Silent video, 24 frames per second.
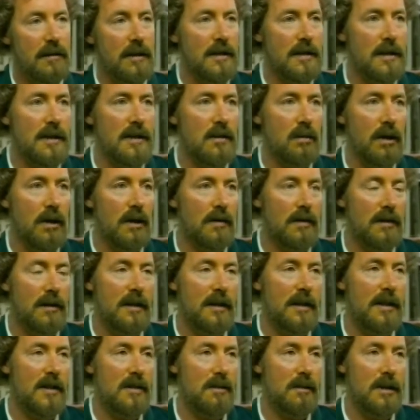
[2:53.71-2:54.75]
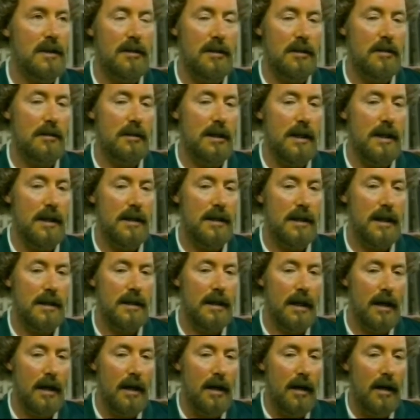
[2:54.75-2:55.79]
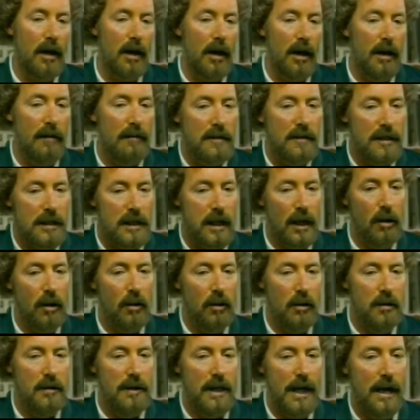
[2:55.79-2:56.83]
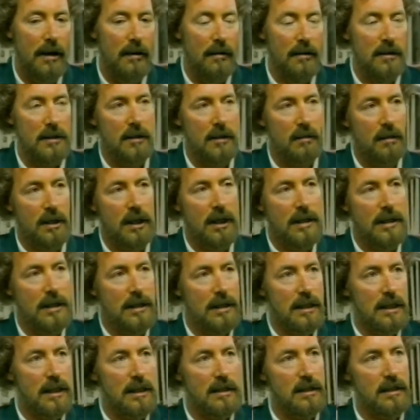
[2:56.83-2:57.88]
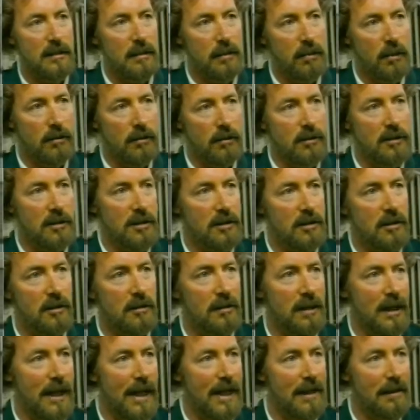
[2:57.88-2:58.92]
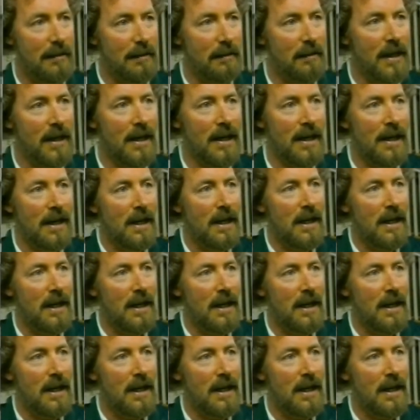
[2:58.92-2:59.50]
For instance, one of the things we do is that I've slowed down, so when he sees the punches coming at him,